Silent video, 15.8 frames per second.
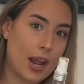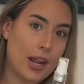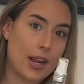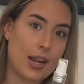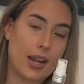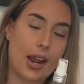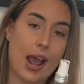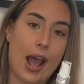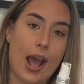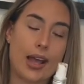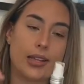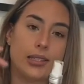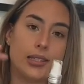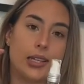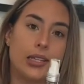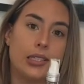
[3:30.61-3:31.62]
and it
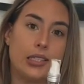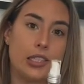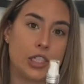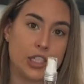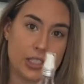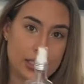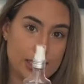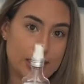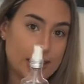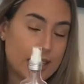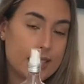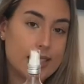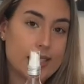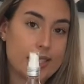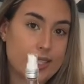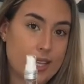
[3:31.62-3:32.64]
has seriously
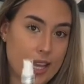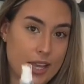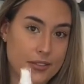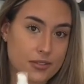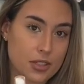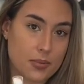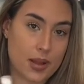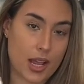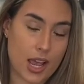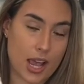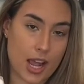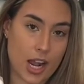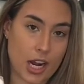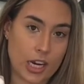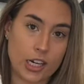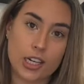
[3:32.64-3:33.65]
saved my
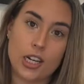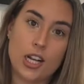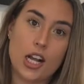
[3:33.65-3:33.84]
hair.